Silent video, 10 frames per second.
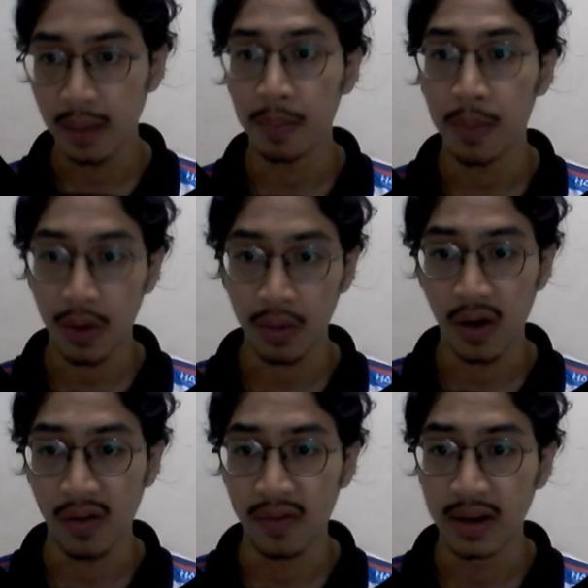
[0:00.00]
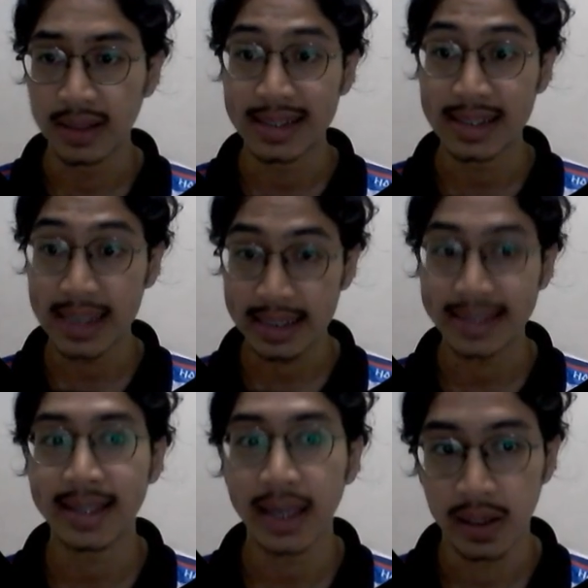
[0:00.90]
power of
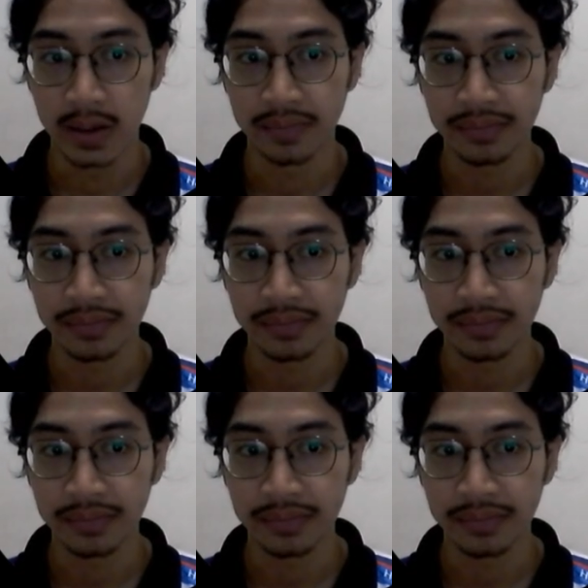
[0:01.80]
16.